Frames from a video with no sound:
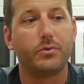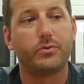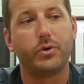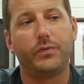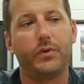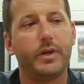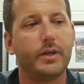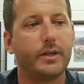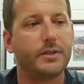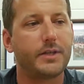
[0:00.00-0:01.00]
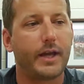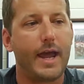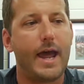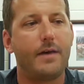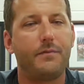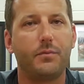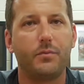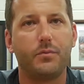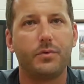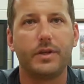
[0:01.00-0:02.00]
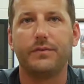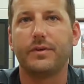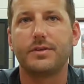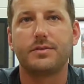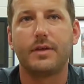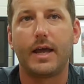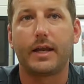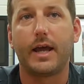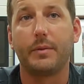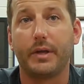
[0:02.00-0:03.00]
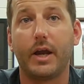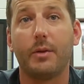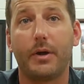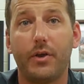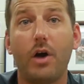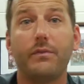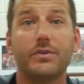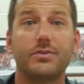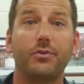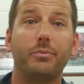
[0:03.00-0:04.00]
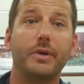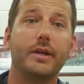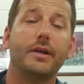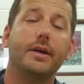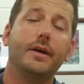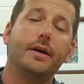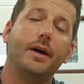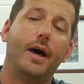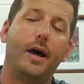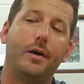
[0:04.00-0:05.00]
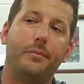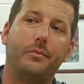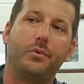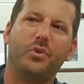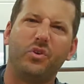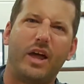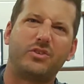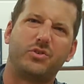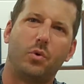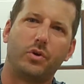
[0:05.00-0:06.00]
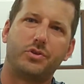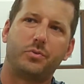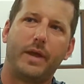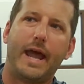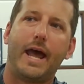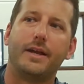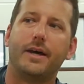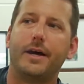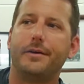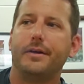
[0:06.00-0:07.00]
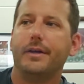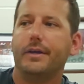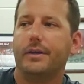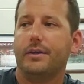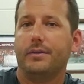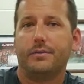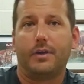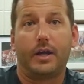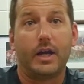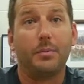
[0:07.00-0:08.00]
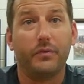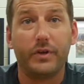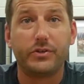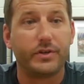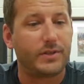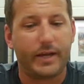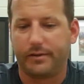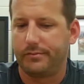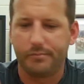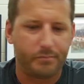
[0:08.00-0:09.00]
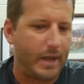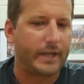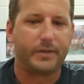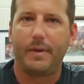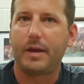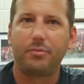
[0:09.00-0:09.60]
truthfully, in the second half, defense had to kind of be carried by the offense a little bit. A little out of sorts. We had a couple of injuries, like back-to-back